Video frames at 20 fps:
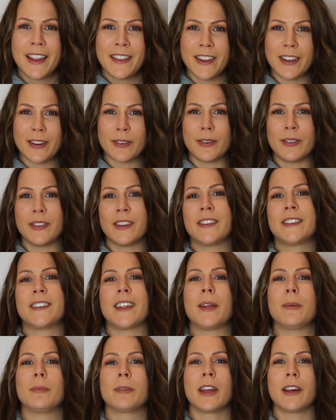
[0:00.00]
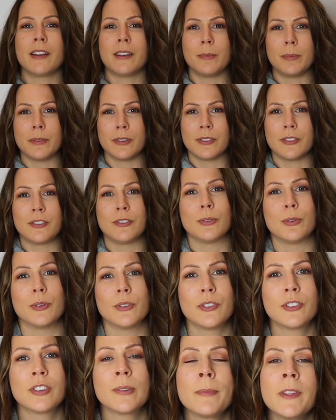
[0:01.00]
that are on the same caliber as
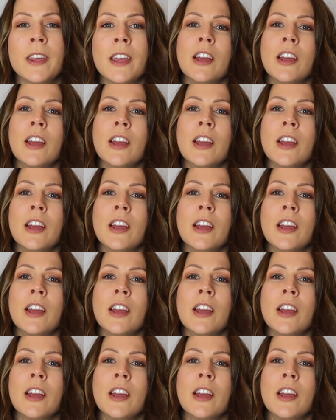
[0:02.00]
yours.